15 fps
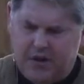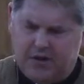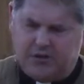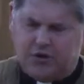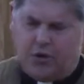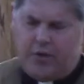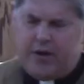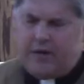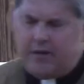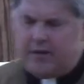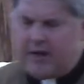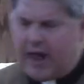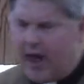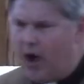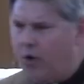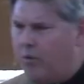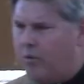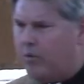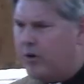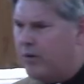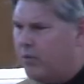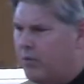So we now
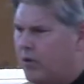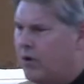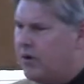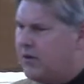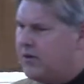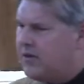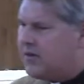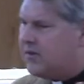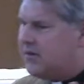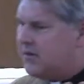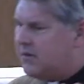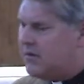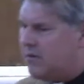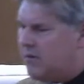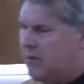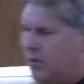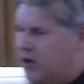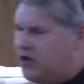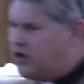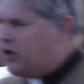we were the in